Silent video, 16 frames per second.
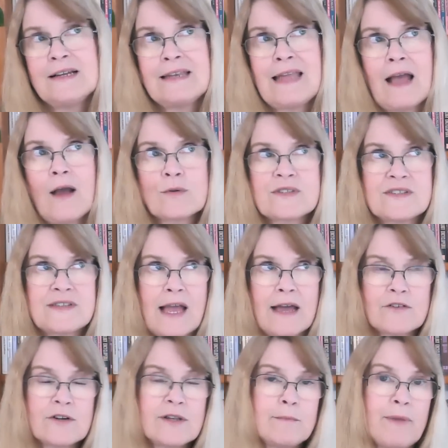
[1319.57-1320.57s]
Now,
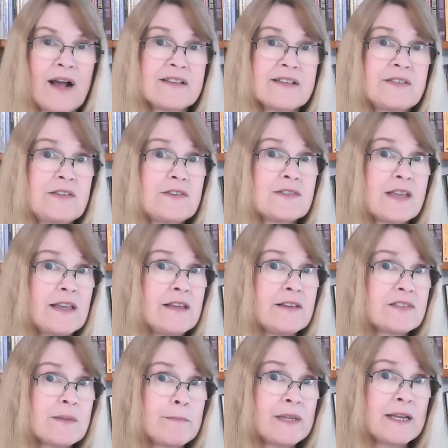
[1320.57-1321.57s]
Saturn in Pisces
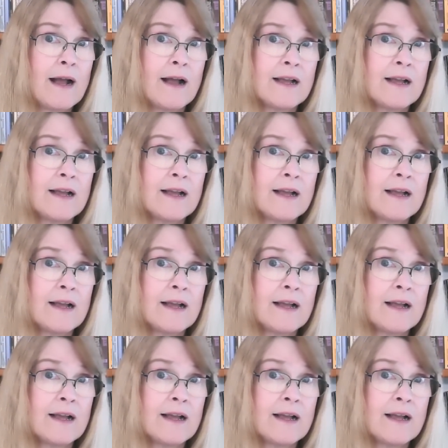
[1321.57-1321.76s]
is a bit